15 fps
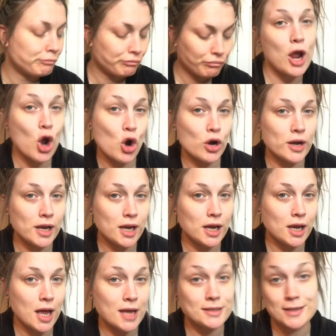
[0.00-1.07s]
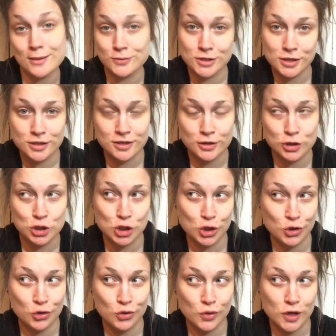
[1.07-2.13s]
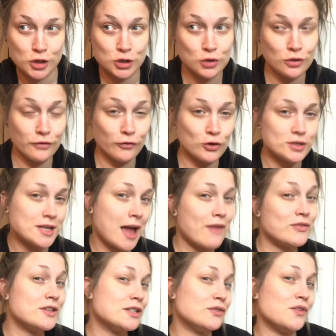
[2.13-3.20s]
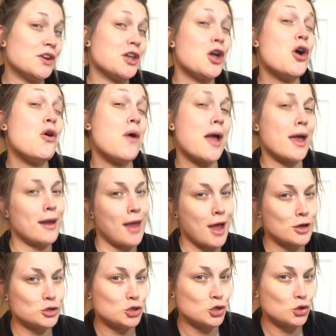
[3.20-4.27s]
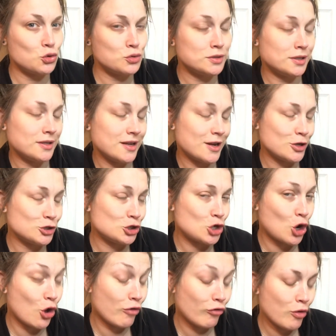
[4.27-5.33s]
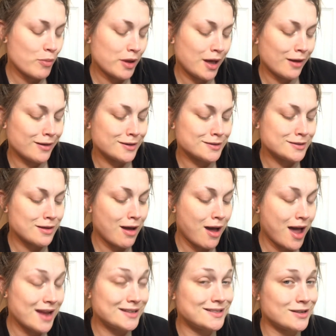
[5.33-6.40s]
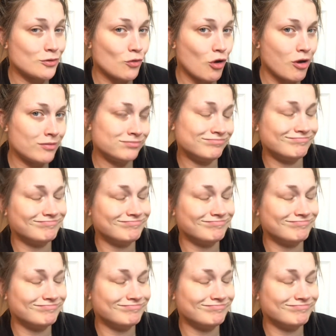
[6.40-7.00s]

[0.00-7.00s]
I already attempted to do the first half of this video and had to delete it and start over because I did it wrong.